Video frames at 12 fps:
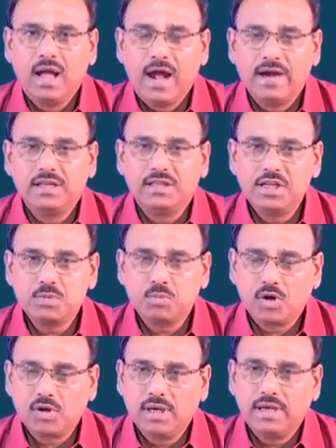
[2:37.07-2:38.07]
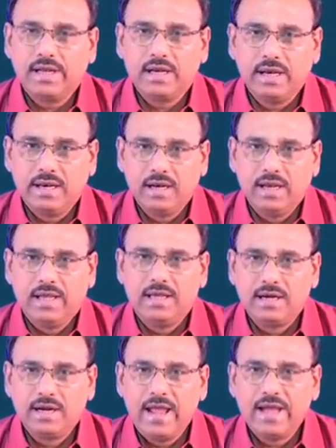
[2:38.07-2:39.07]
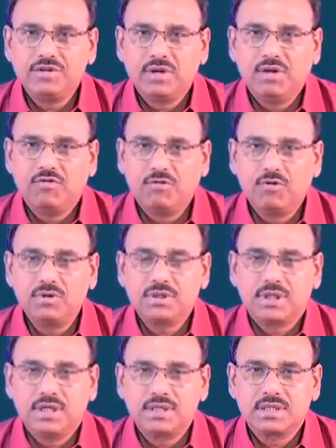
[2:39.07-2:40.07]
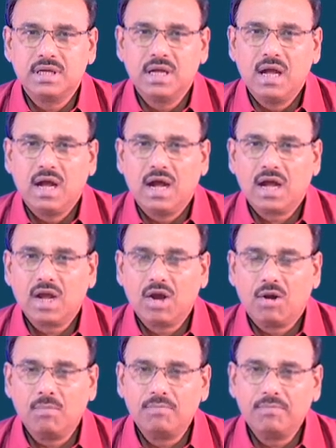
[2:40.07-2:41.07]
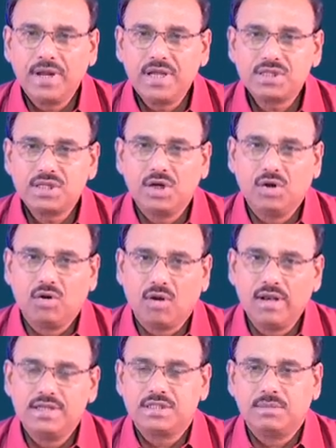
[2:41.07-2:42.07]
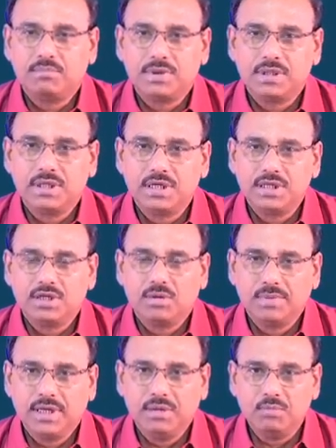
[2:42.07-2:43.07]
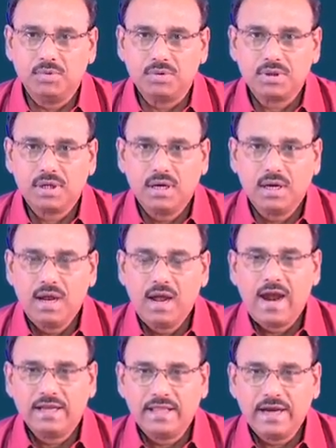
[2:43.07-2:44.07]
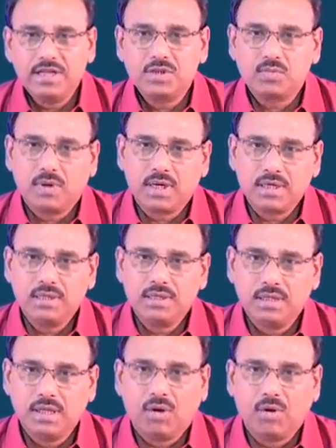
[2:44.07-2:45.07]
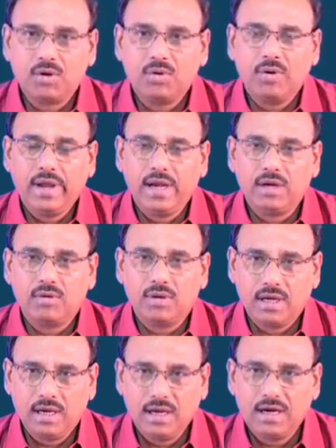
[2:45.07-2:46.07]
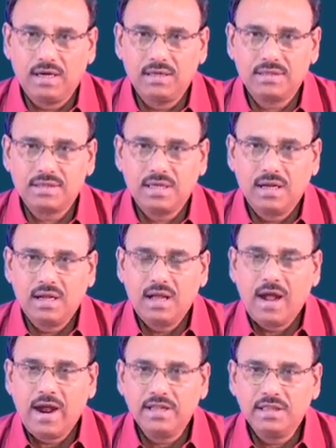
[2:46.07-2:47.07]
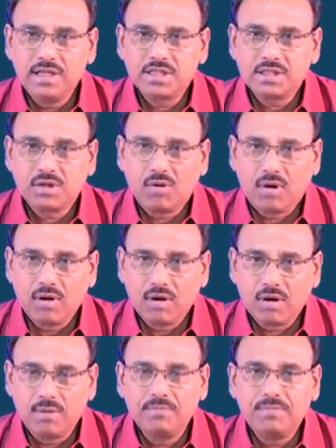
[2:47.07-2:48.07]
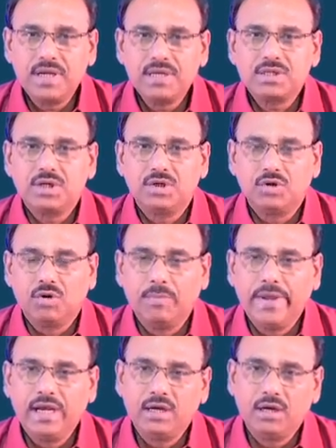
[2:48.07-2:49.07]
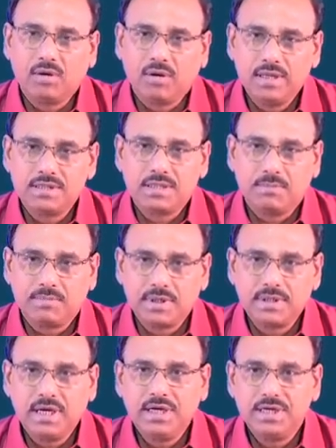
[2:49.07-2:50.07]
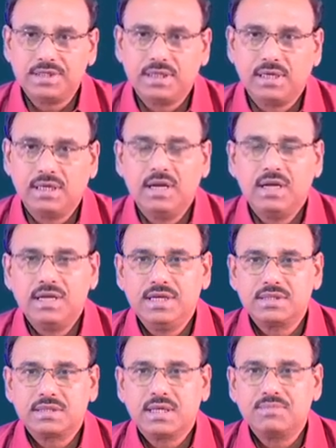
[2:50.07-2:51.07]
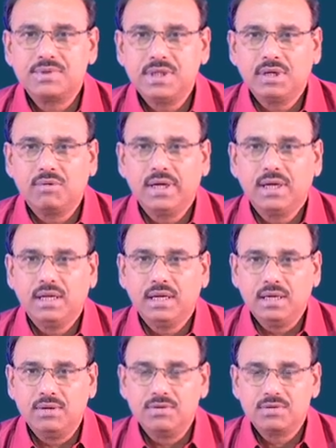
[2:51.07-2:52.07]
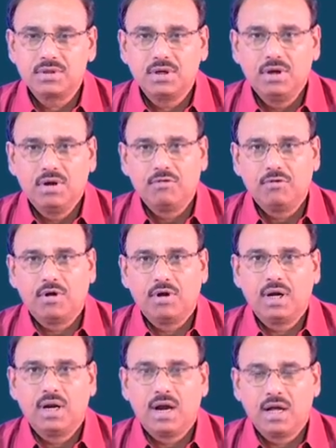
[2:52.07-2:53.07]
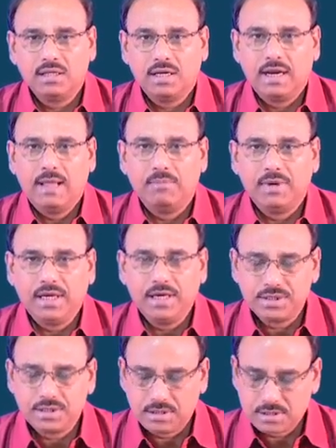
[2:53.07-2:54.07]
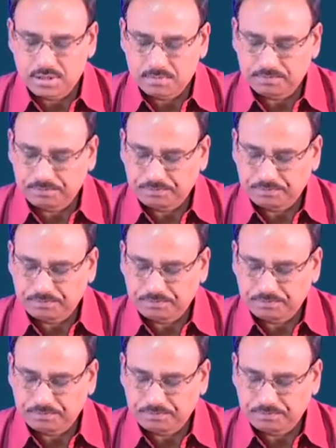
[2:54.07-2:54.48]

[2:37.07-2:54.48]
And this bottleneck layer actually forces a compressed knowledge representation of the input, and that is what the autoencoder learns, and this compressed domain knowledge representation is subsequently used for other applications.